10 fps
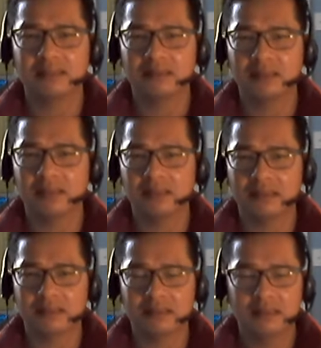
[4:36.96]

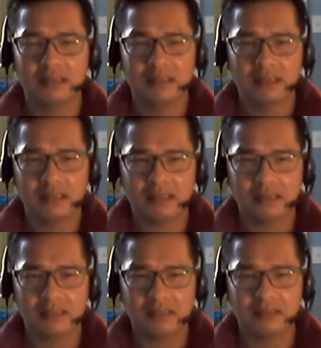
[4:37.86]
Lao,
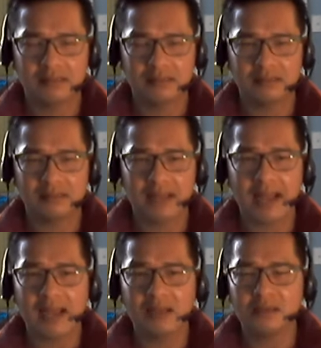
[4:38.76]

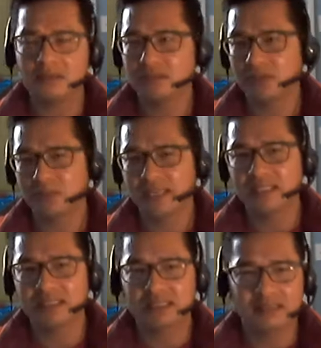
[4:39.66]

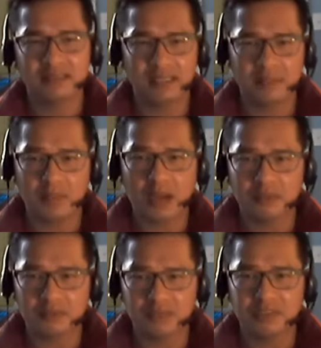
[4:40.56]
Laotians, and
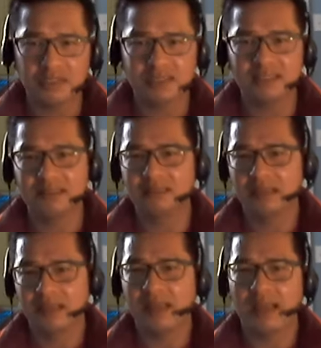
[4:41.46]
Hmong refugees,
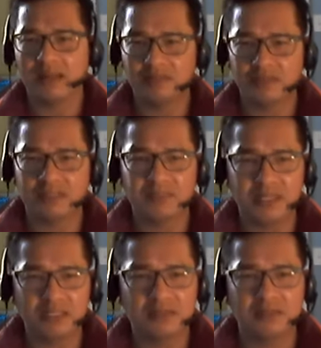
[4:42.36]
and
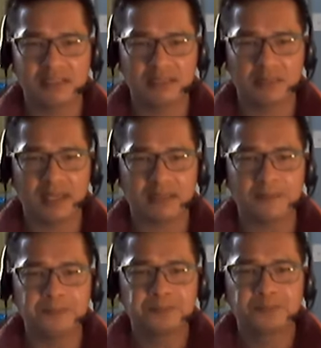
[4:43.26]
Filipinos as
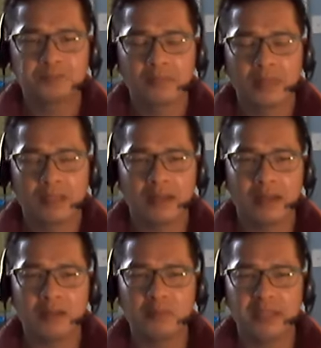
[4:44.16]
well.
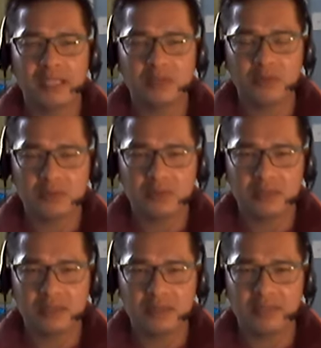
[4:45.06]
We
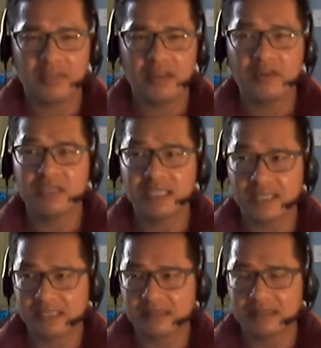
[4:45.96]
ignore their
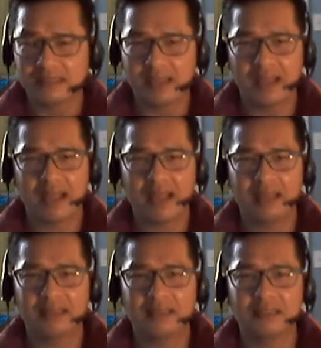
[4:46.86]
needs
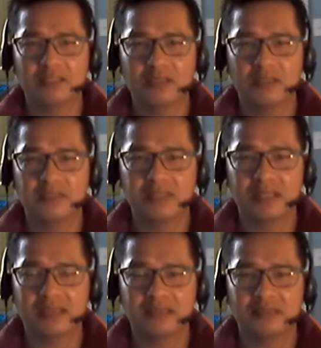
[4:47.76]
and in terms
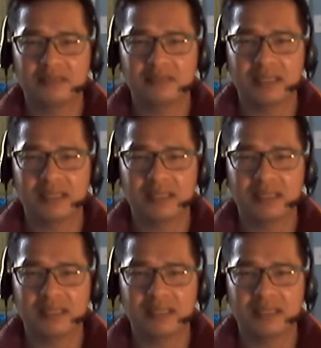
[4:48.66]
of